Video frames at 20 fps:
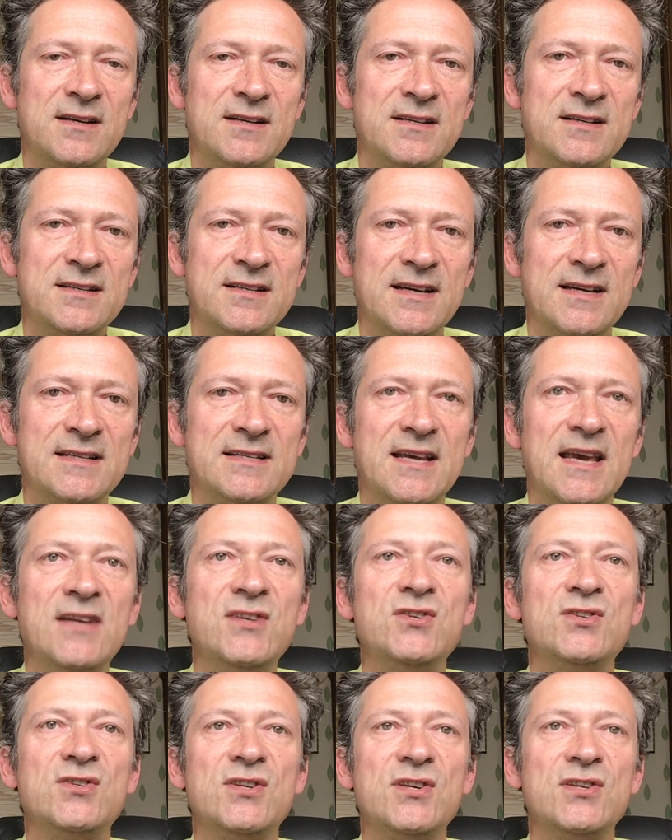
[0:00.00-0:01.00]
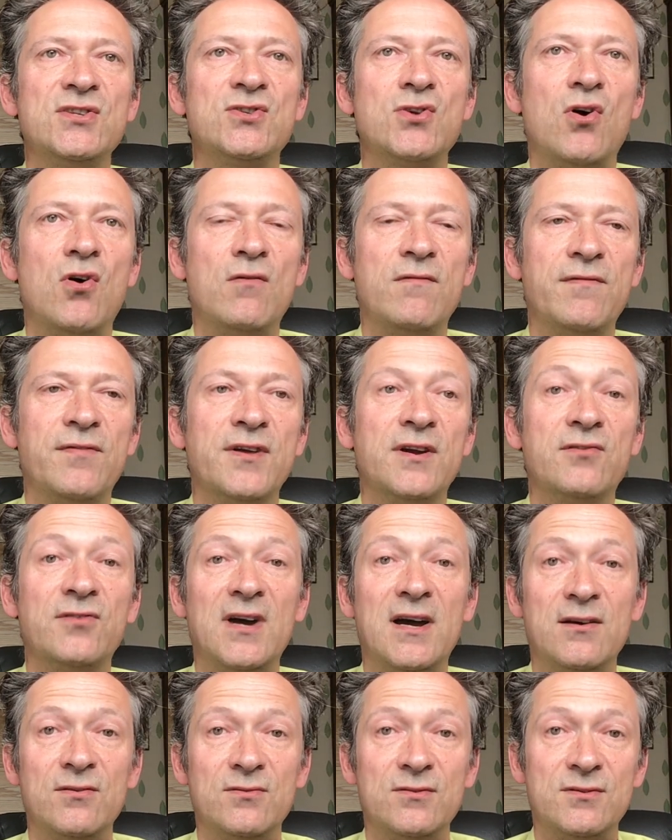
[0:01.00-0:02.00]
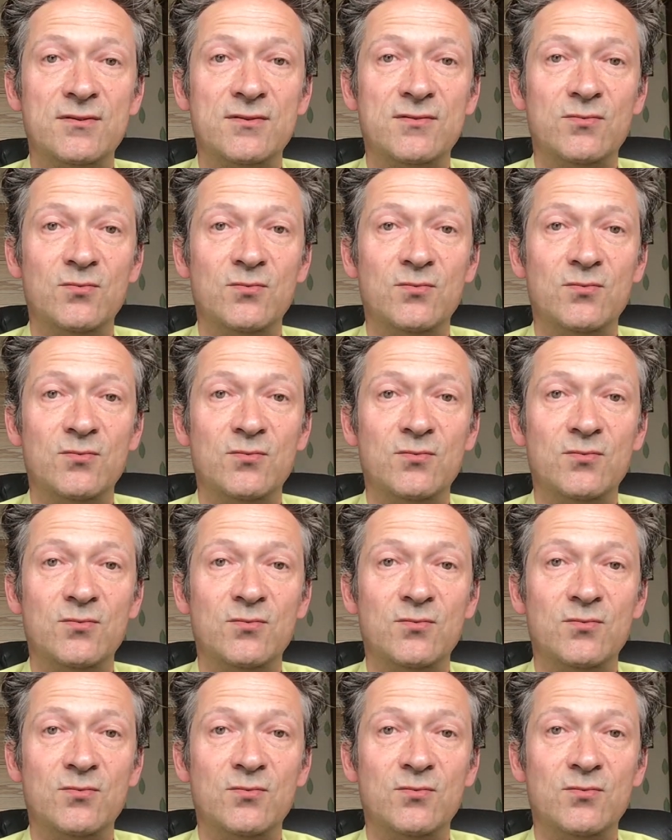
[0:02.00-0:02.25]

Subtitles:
6 inches off the ground,